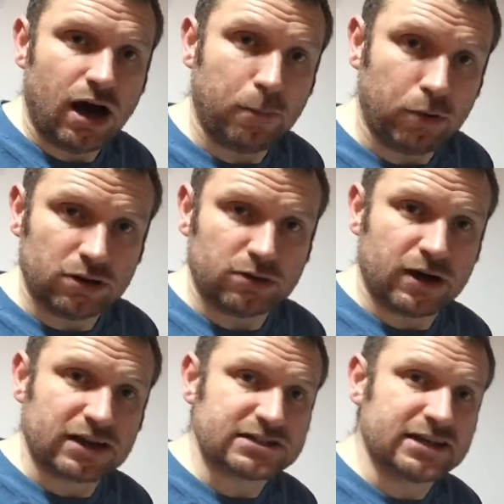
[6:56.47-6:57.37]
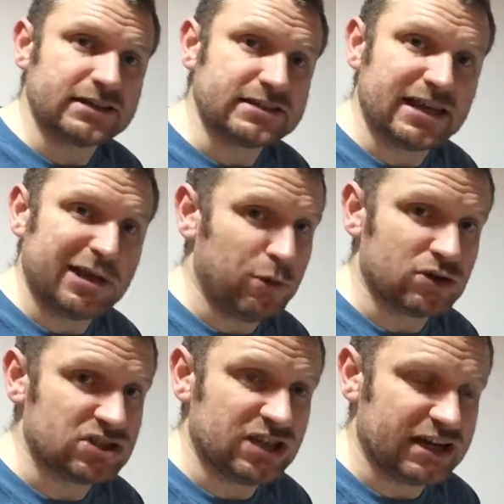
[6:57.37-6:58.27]
I boiled the wax stat, it
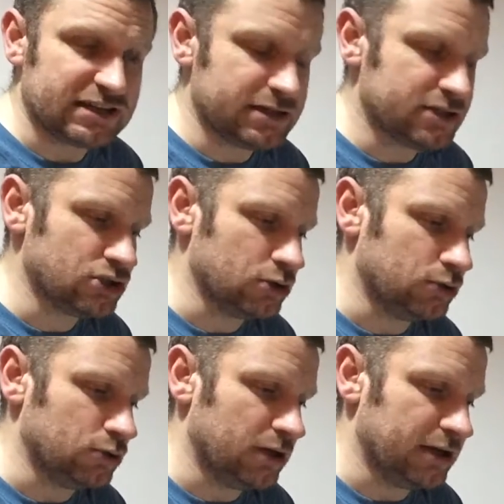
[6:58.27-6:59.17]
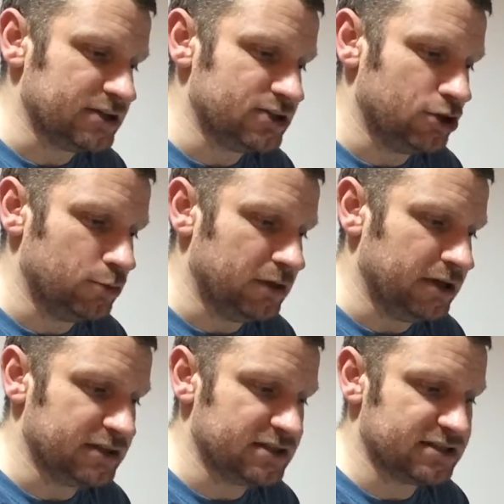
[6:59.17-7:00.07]
wasn't that, so I assume
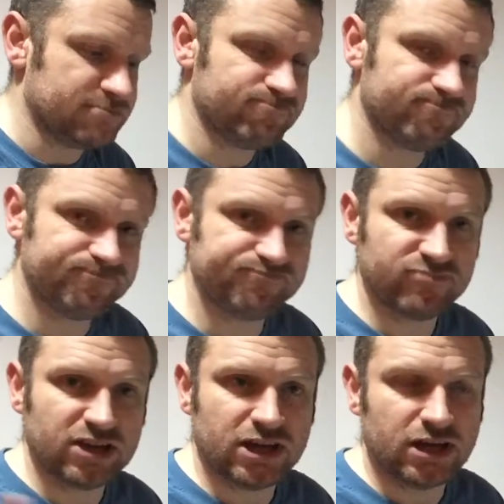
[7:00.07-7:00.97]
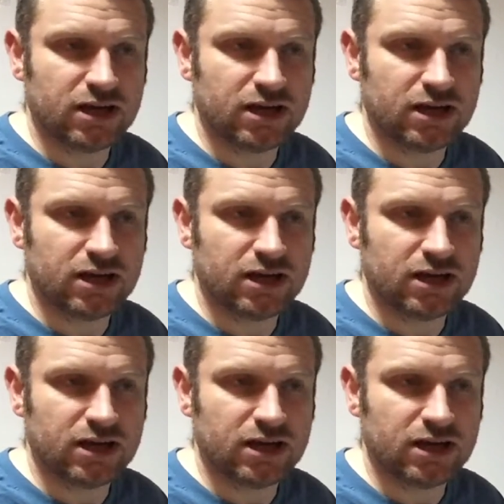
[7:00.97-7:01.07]
it's, I